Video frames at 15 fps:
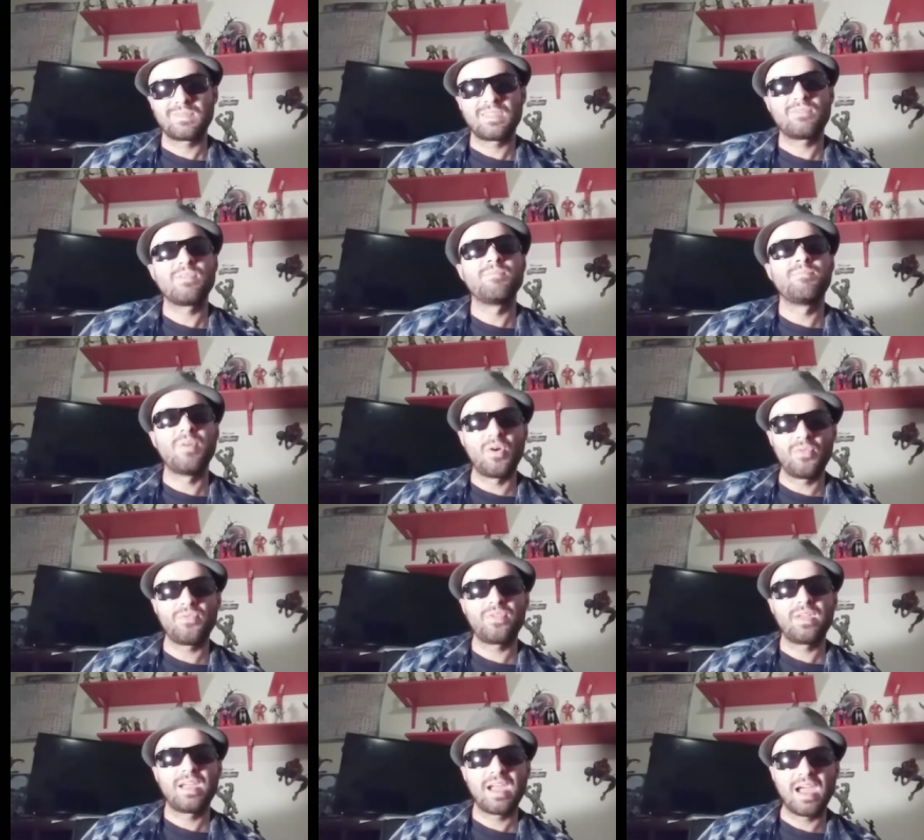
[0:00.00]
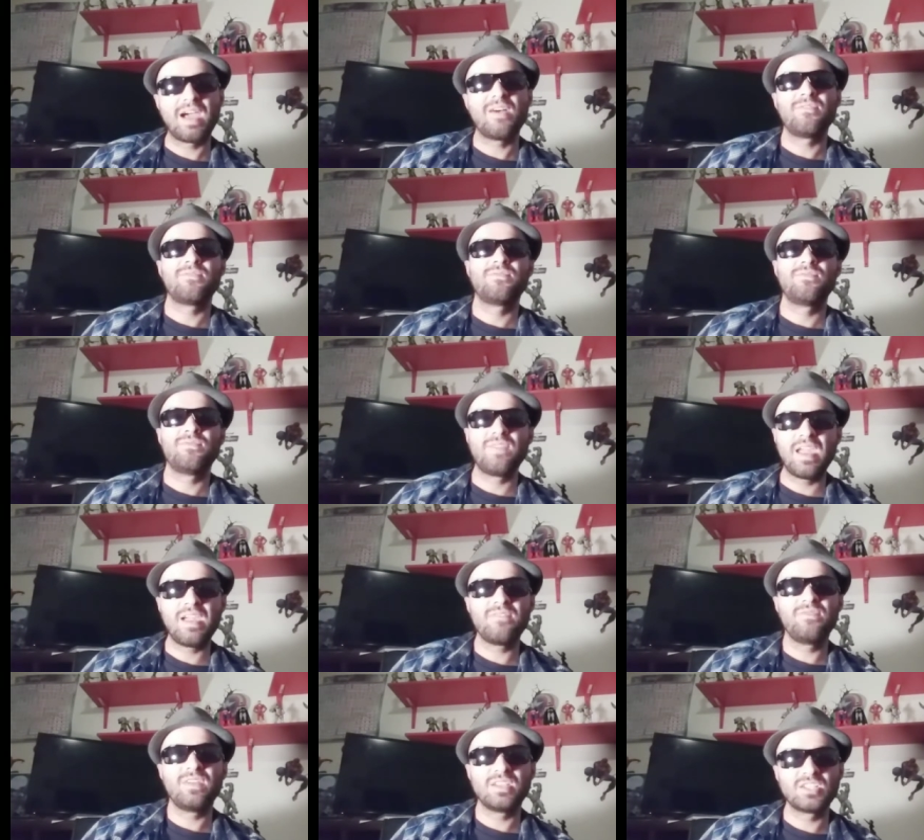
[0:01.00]
We both have
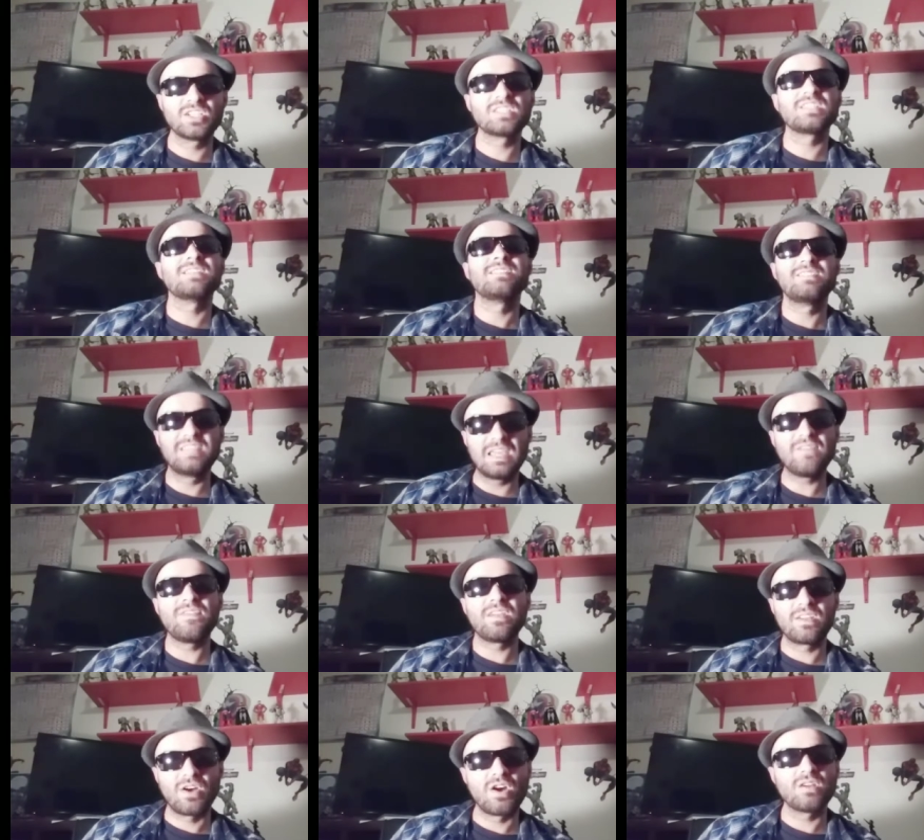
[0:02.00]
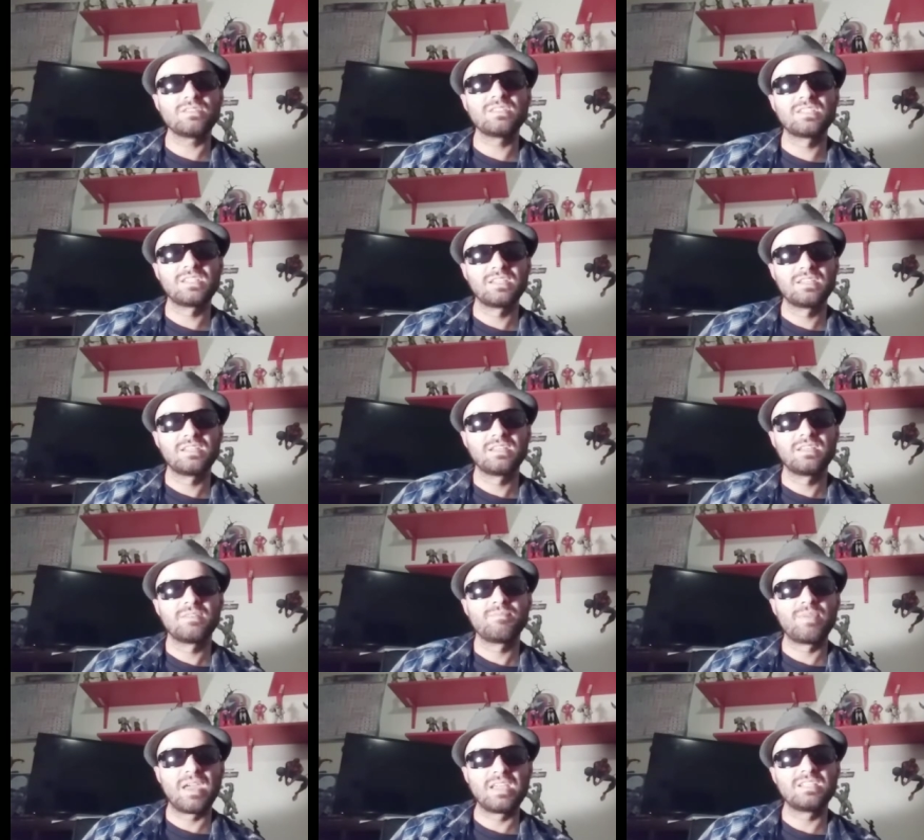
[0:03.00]
fan fictions and deviant art
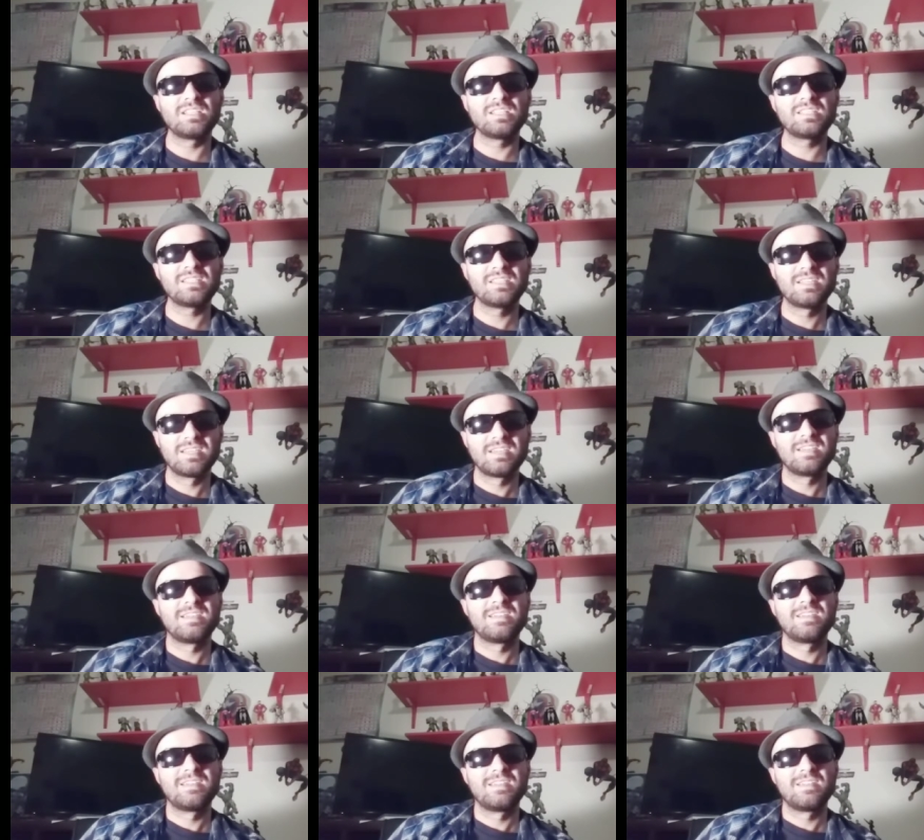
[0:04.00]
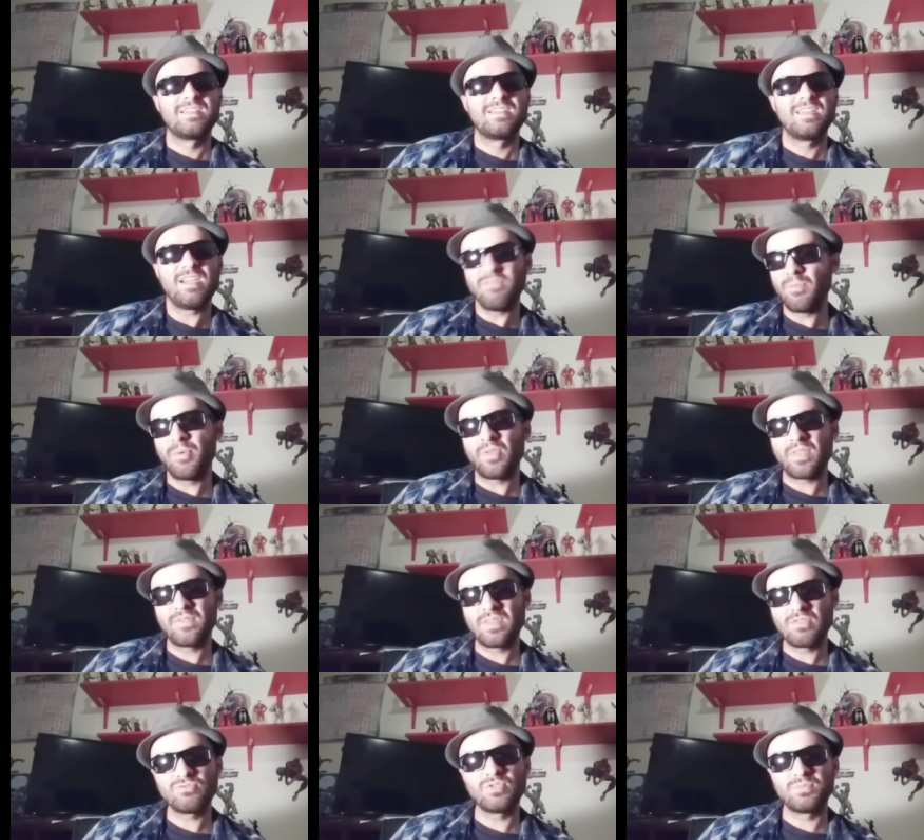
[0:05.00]
pages. And we both have a
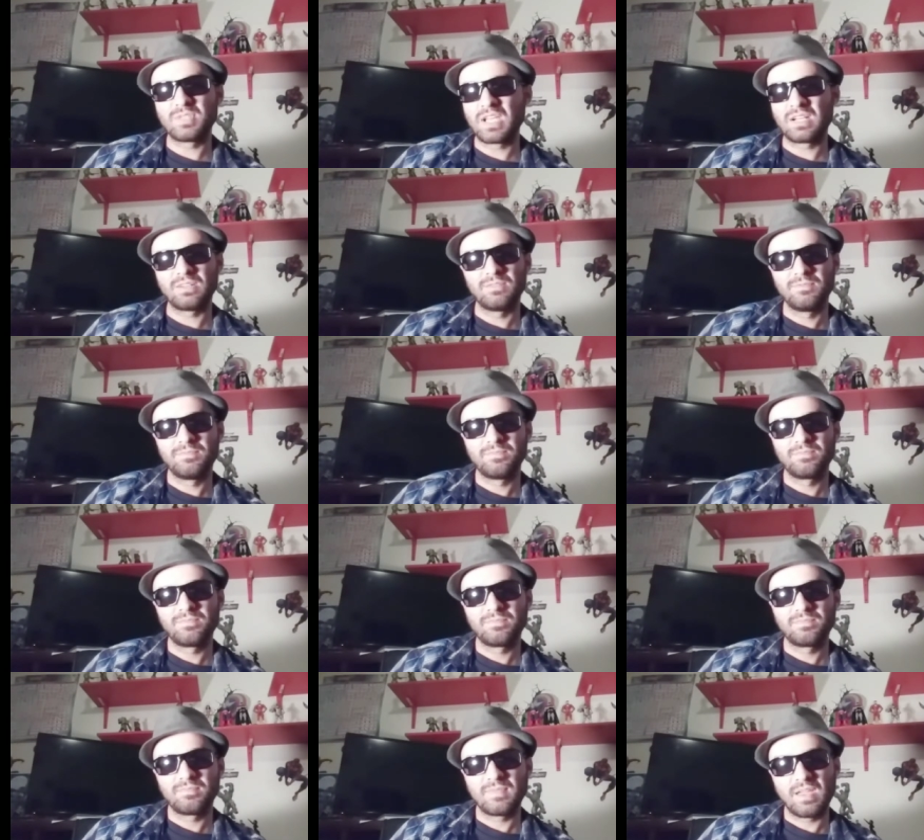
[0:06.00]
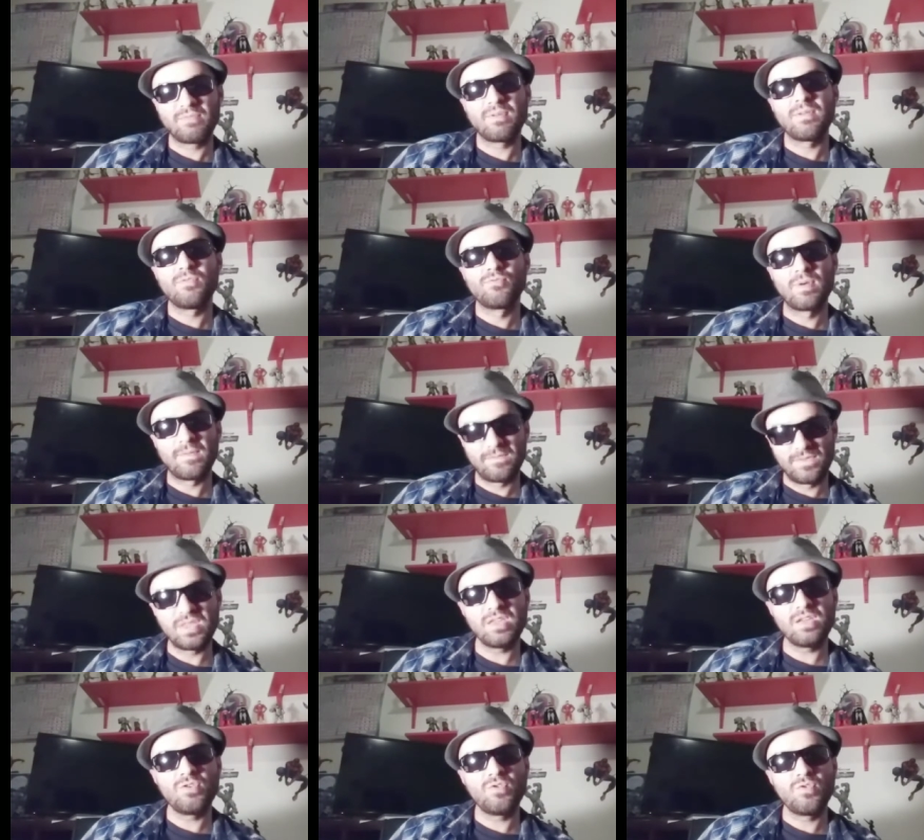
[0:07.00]
YouTube channel. And we
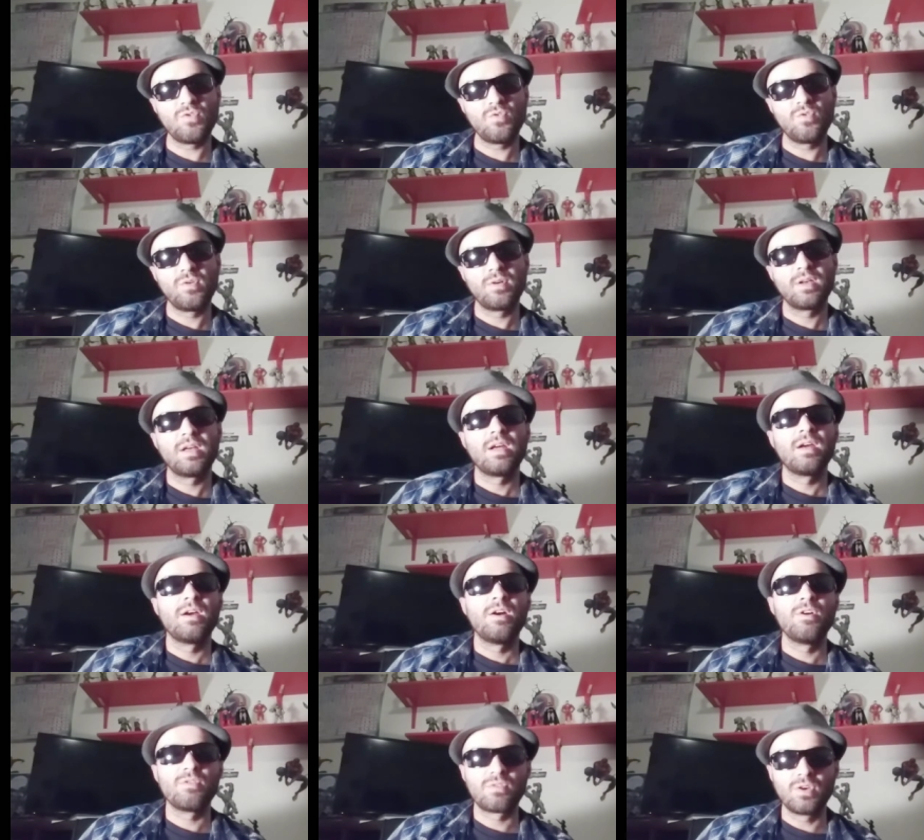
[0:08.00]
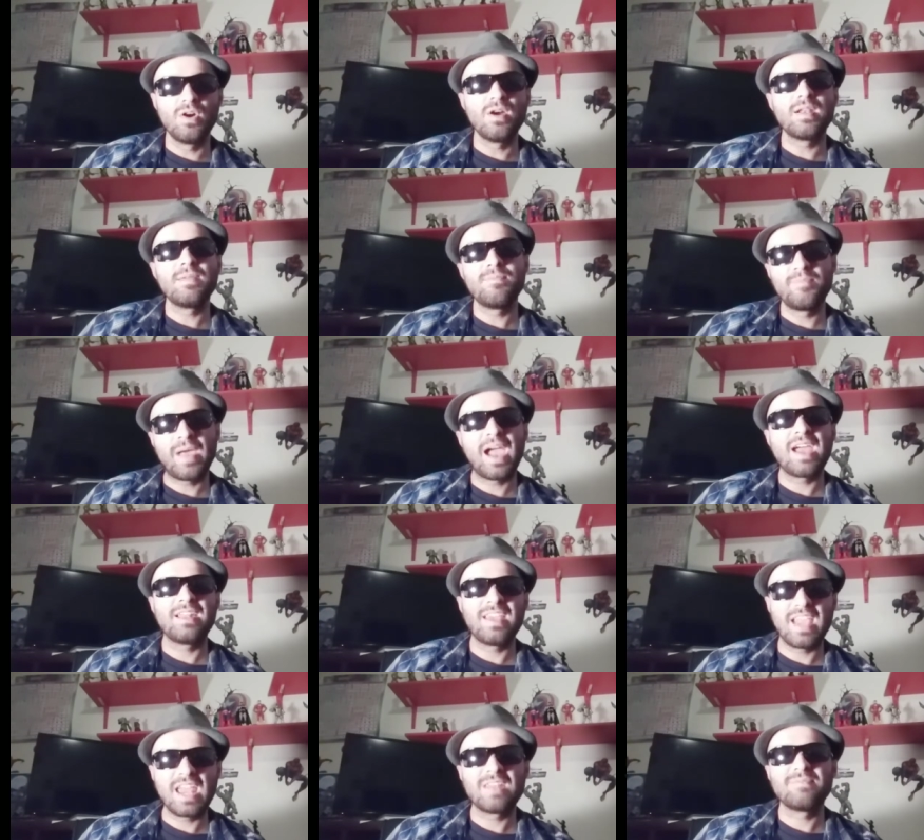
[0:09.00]
review good and bad
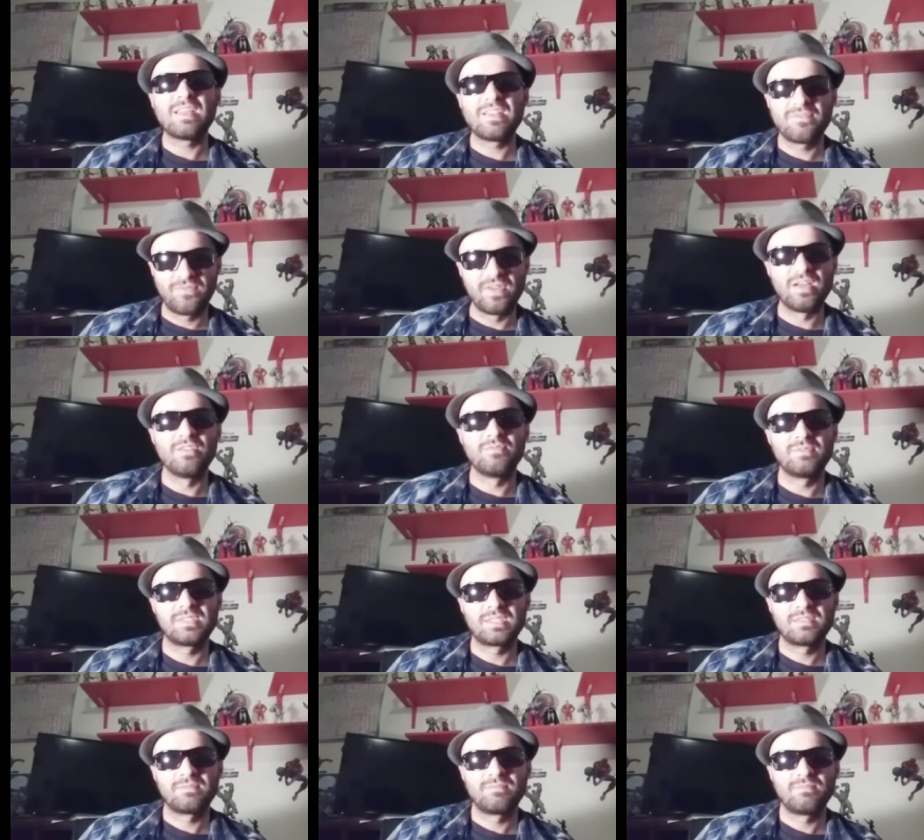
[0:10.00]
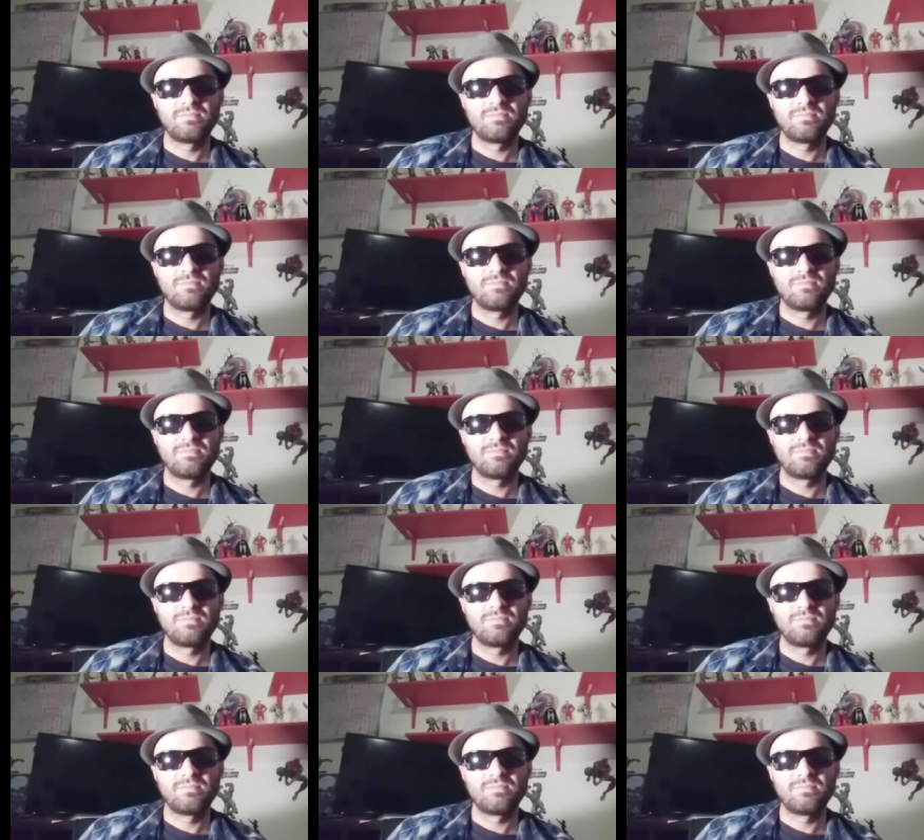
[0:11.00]
animated films.